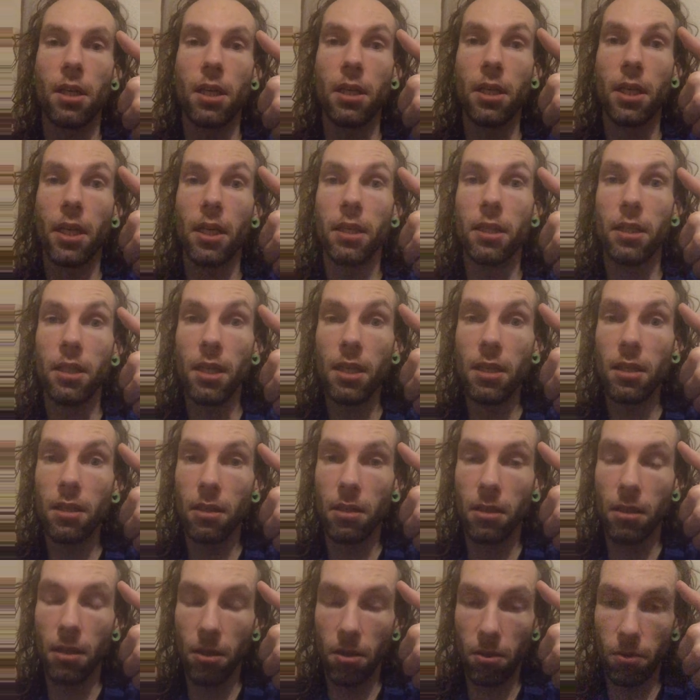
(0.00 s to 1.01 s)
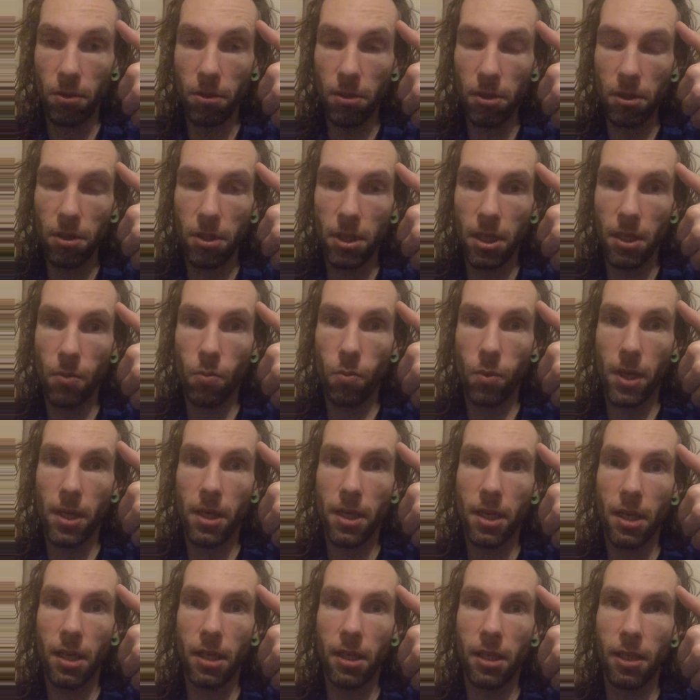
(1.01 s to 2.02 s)
and I did notice that
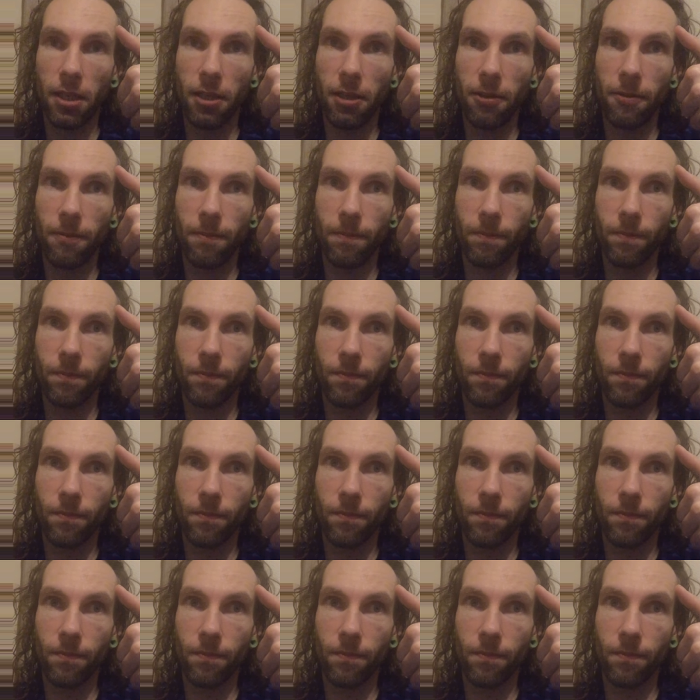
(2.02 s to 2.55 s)
when I